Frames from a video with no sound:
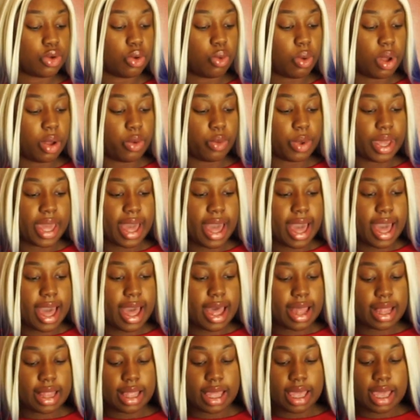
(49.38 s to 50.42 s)
what we
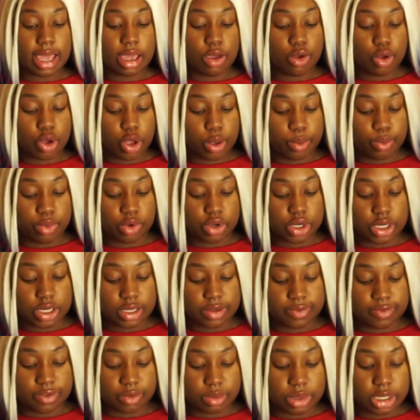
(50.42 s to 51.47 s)
had and you can
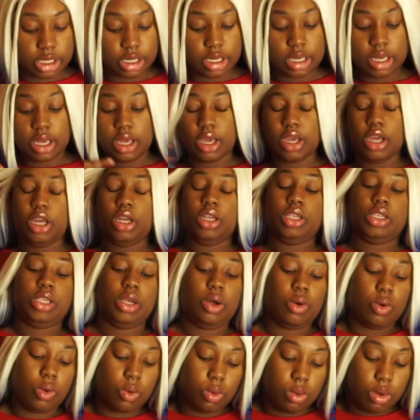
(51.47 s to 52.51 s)
purchase from me.
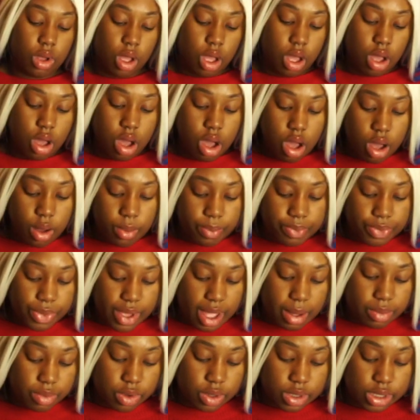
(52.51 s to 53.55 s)
So I'm
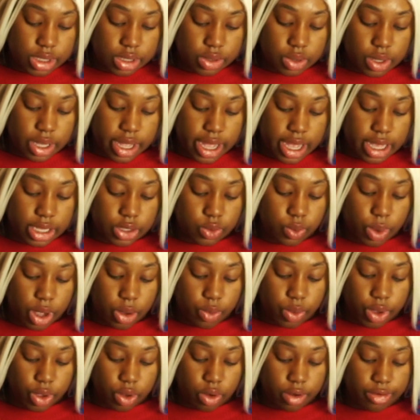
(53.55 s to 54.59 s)
gonna tell you guys
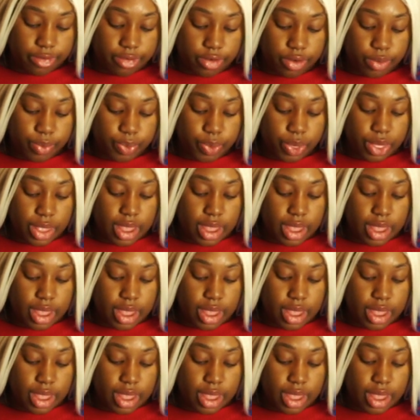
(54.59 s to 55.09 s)
what we offer.